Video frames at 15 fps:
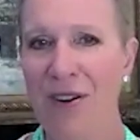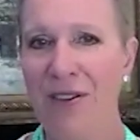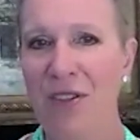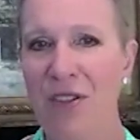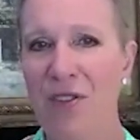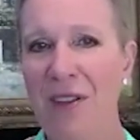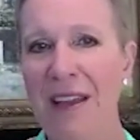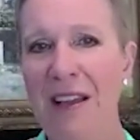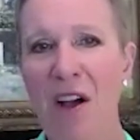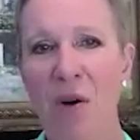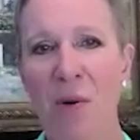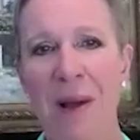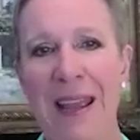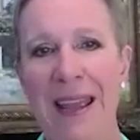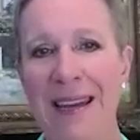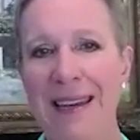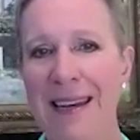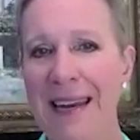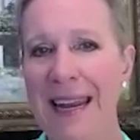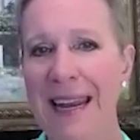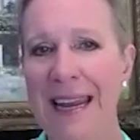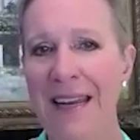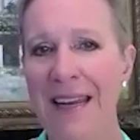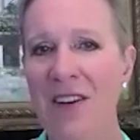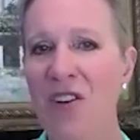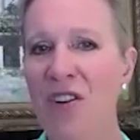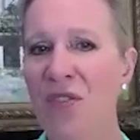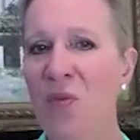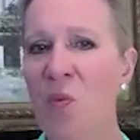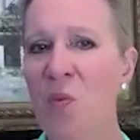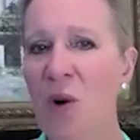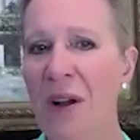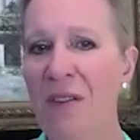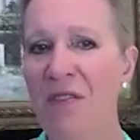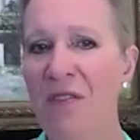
Do they go hand in hand? Does one